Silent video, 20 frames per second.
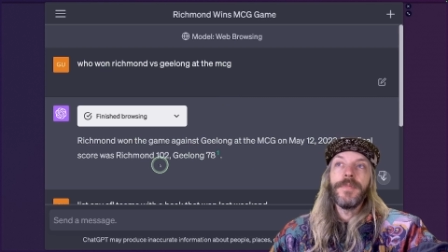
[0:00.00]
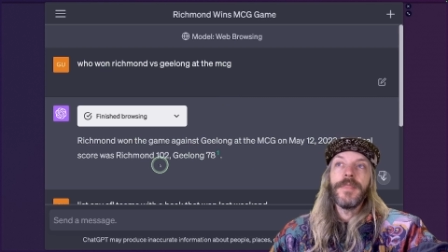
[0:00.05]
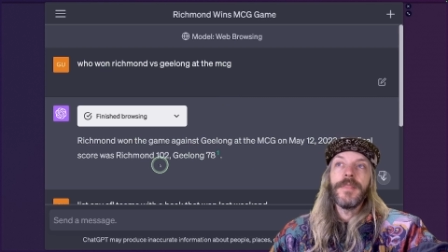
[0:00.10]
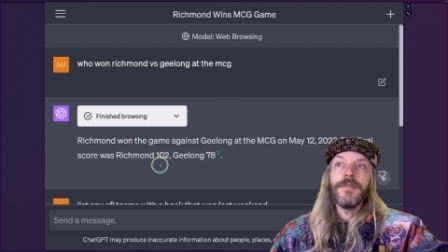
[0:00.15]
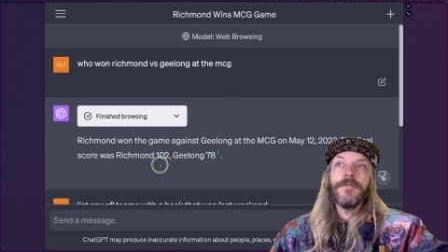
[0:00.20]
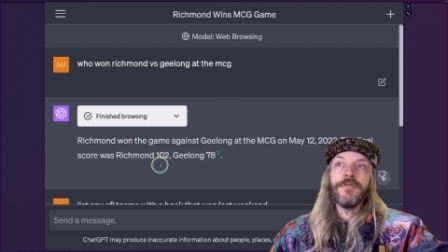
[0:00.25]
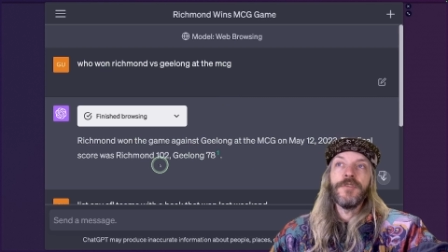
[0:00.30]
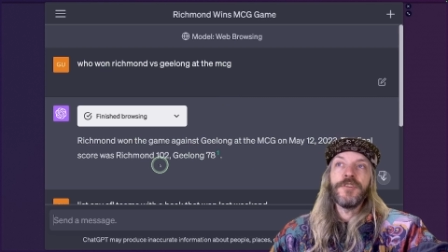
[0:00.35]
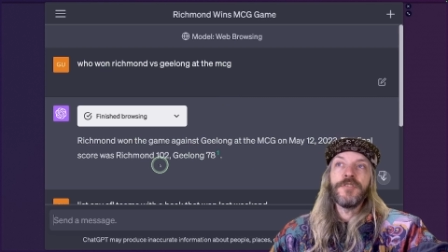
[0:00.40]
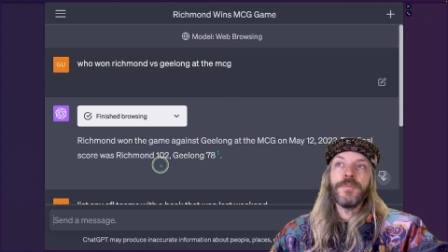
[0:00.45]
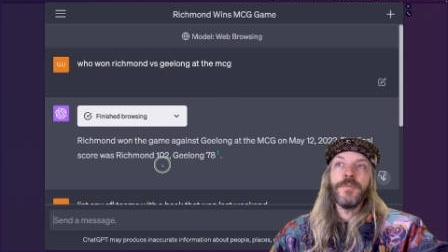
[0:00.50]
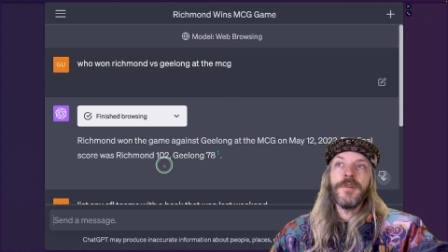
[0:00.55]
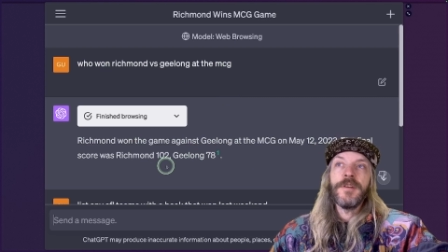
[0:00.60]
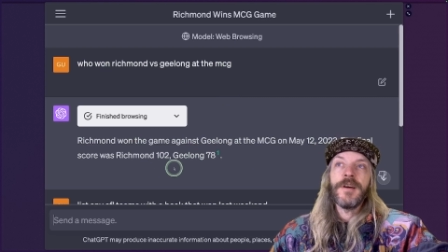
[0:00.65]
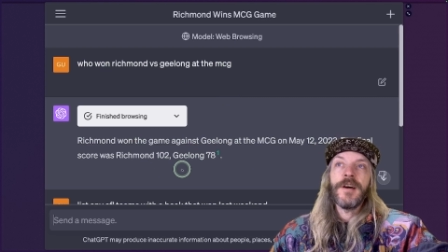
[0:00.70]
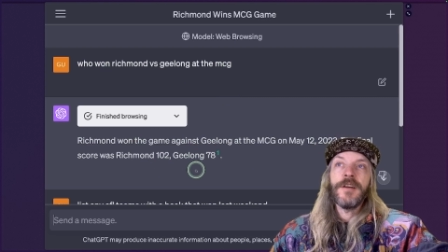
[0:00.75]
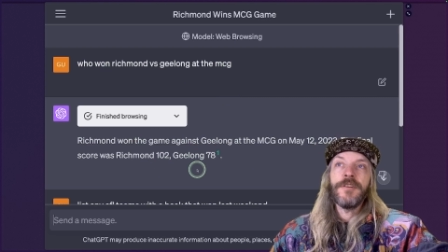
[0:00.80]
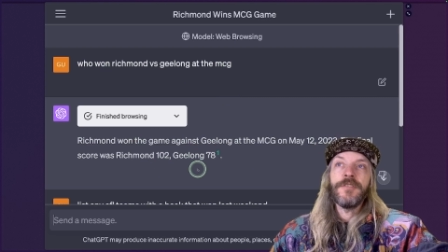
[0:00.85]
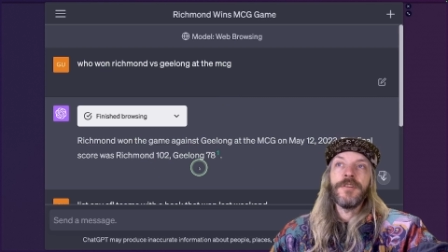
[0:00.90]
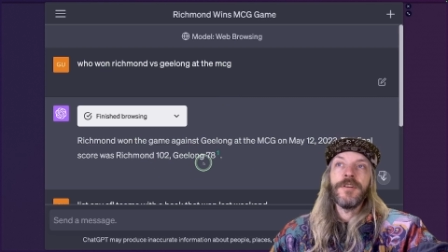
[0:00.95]
Richmond
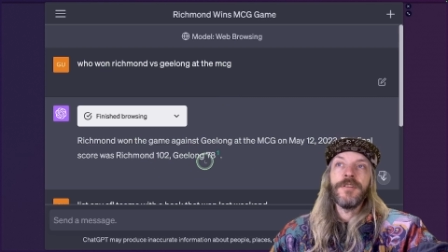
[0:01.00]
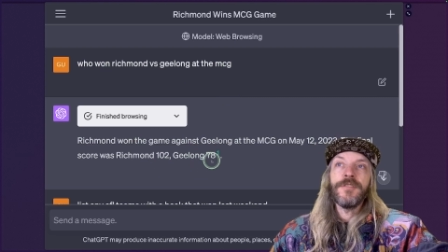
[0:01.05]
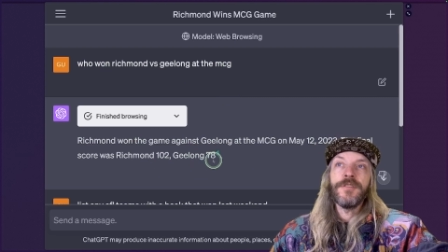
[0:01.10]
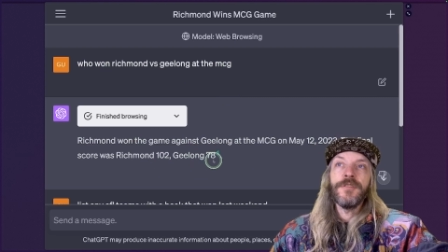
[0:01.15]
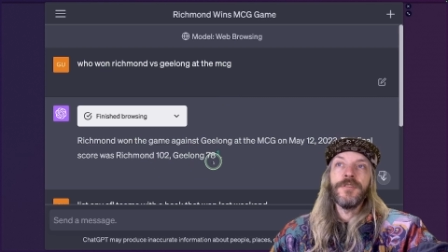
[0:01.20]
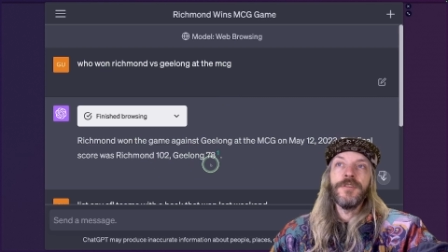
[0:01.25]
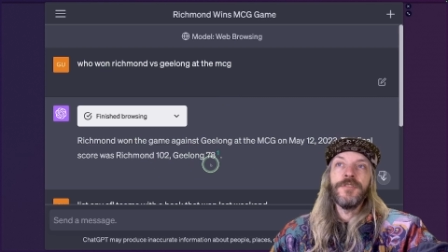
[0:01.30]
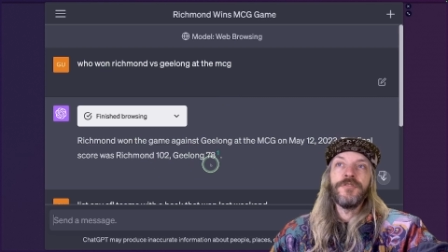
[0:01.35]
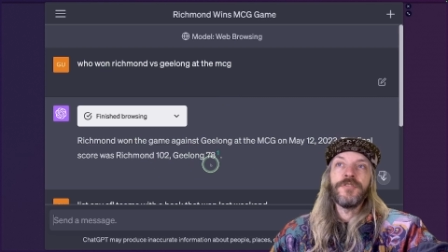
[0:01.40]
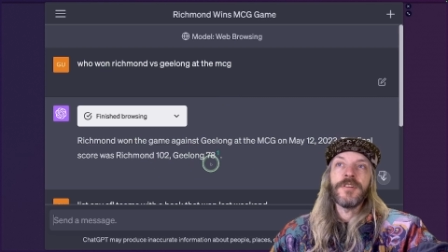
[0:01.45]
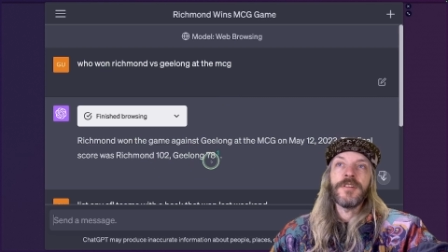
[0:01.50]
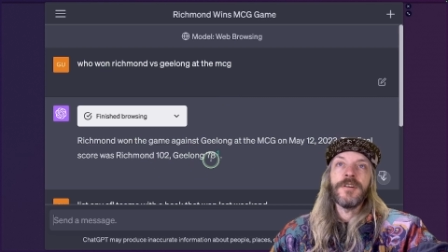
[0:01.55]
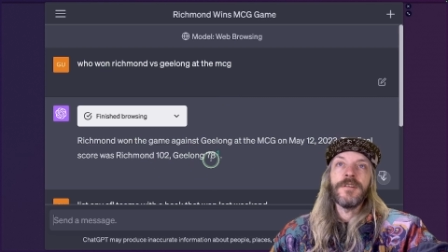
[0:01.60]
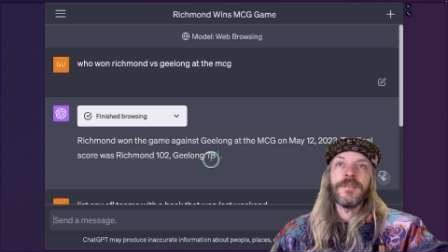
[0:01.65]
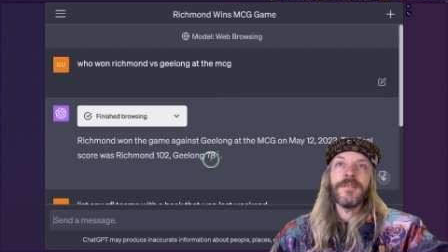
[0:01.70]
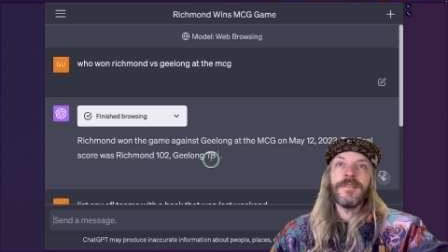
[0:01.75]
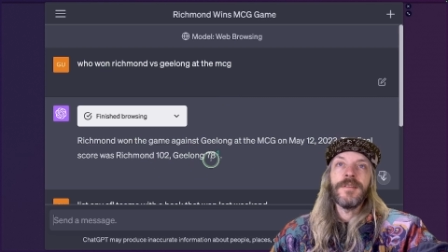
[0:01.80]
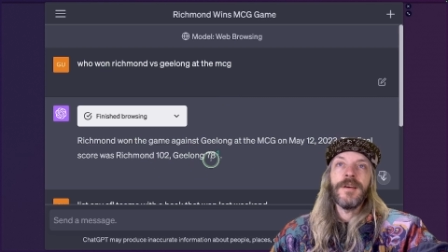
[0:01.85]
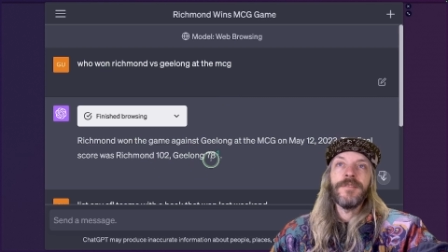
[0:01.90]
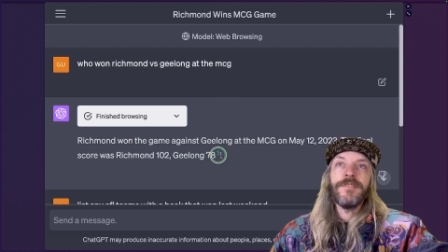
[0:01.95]
102,
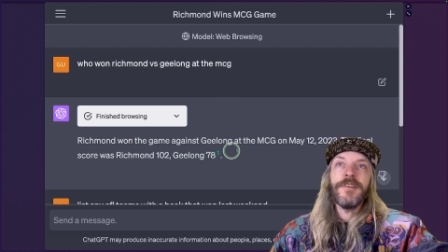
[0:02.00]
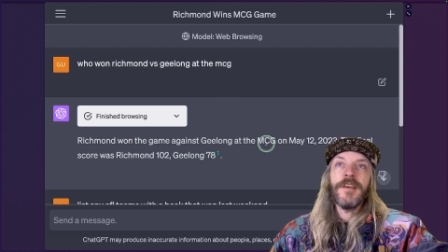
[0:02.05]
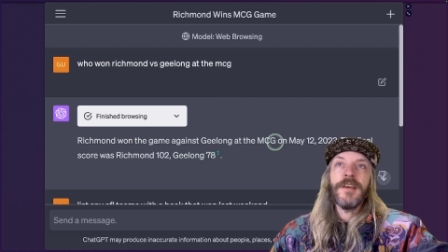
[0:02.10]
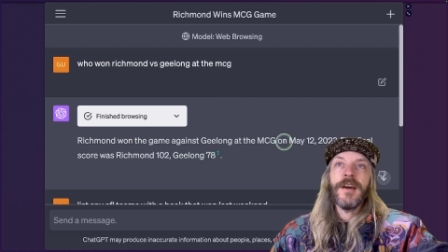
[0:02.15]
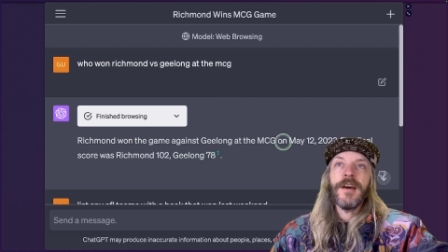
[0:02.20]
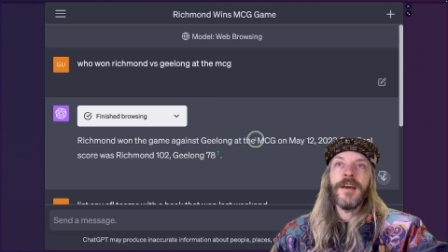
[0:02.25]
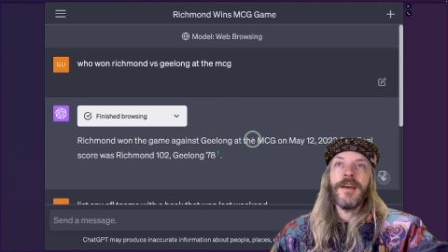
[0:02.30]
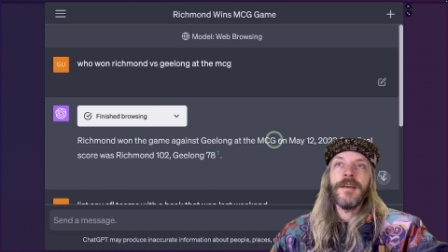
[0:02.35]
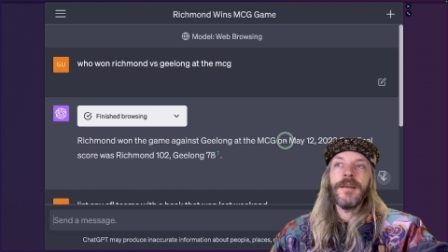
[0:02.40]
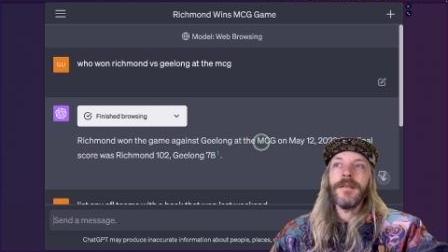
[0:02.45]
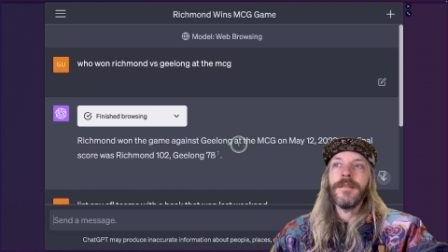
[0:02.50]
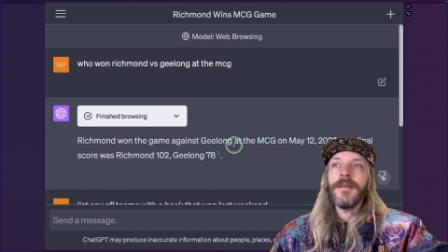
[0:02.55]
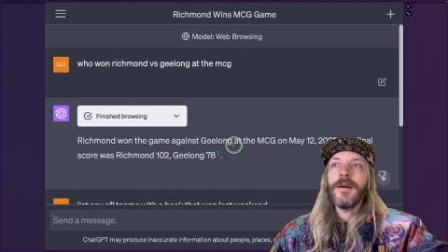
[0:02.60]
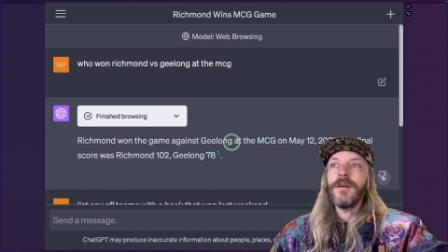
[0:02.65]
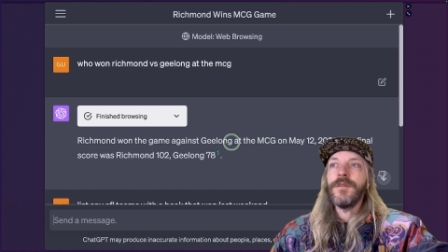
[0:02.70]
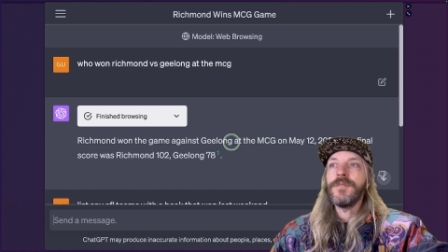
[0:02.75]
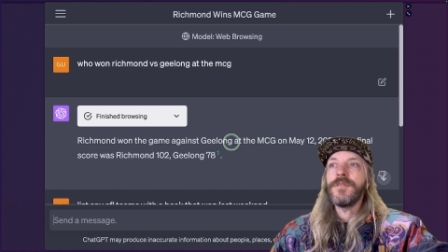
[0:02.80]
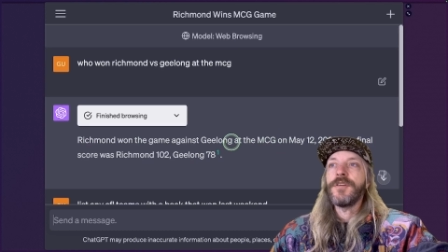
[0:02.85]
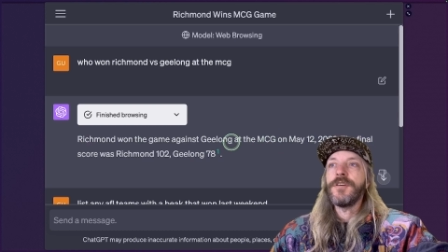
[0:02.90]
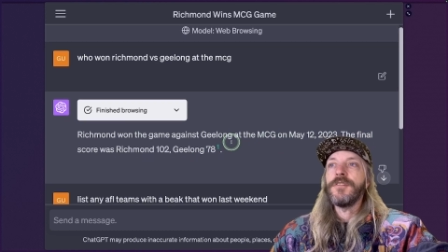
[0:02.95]
Geelong 78, and
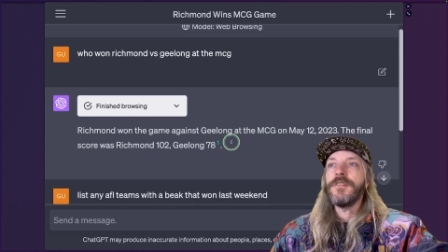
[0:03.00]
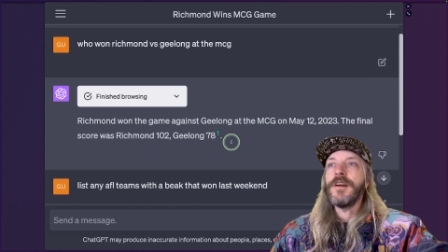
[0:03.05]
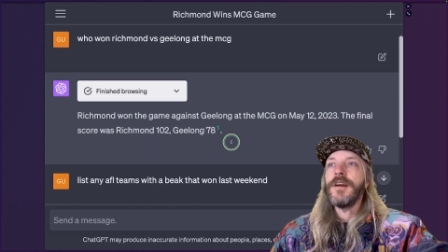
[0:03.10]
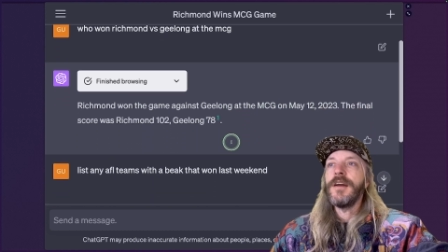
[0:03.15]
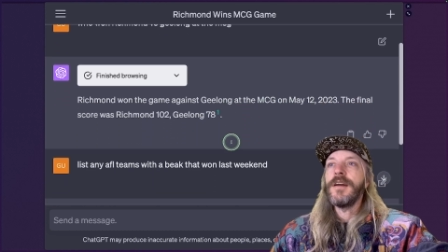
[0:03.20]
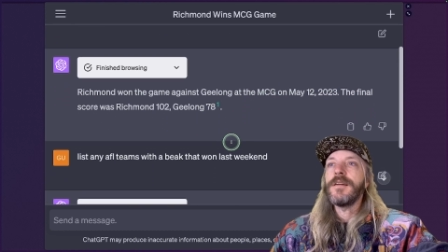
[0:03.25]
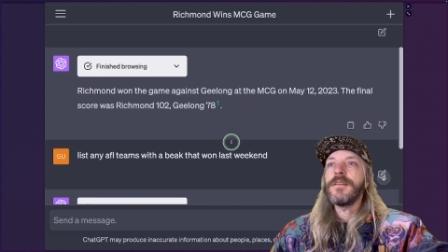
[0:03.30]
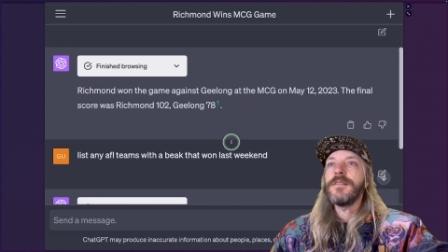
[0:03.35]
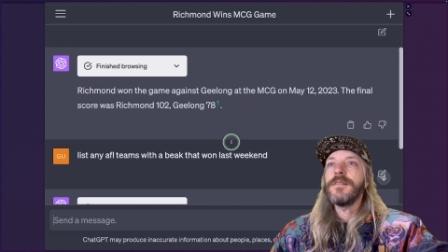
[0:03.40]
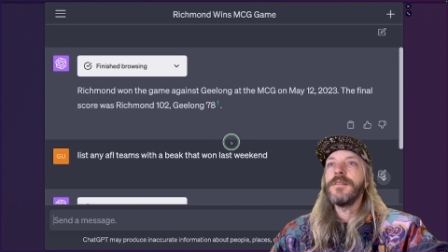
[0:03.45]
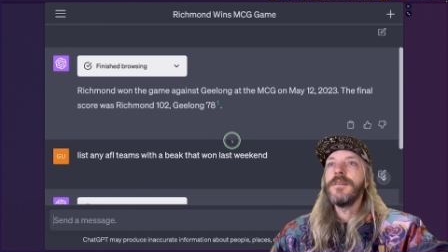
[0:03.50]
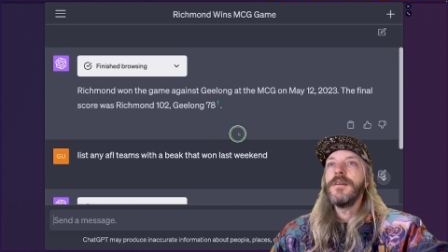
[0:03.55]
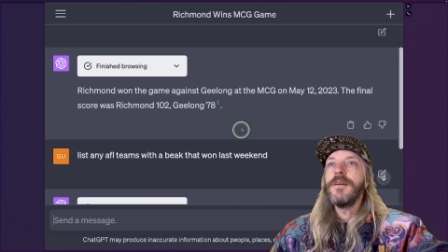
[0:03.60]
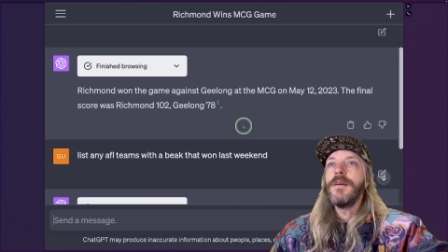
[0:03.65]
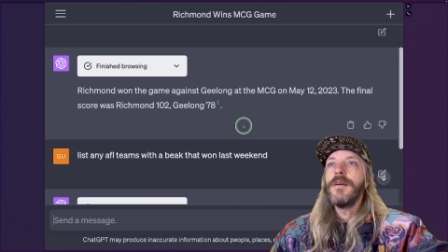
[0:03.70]
that was correct.